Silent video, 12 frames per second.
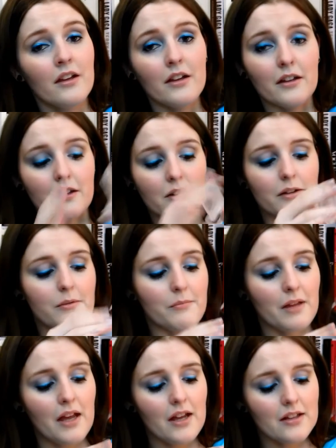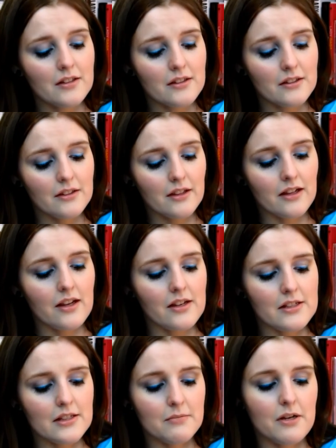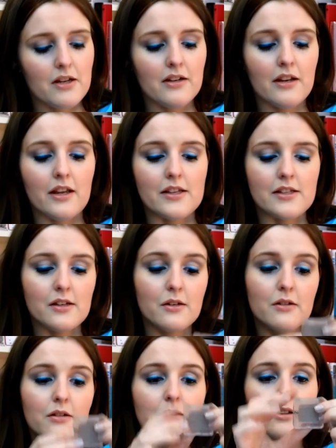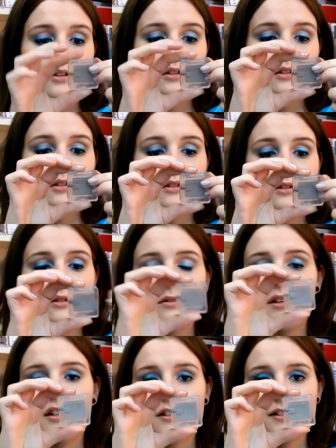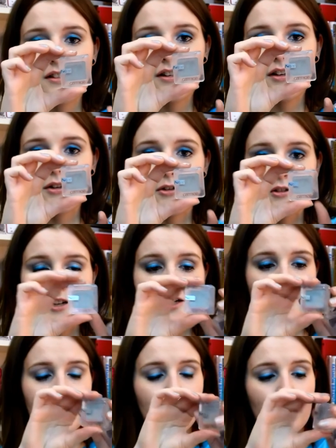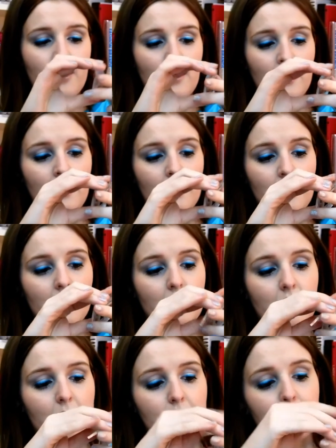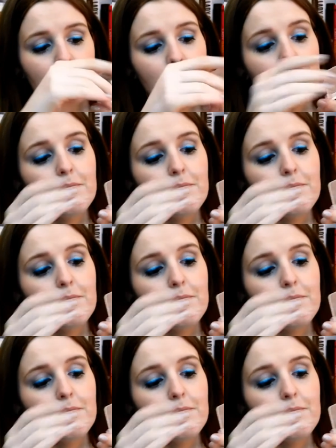And the last one is called Dorian's Grey, and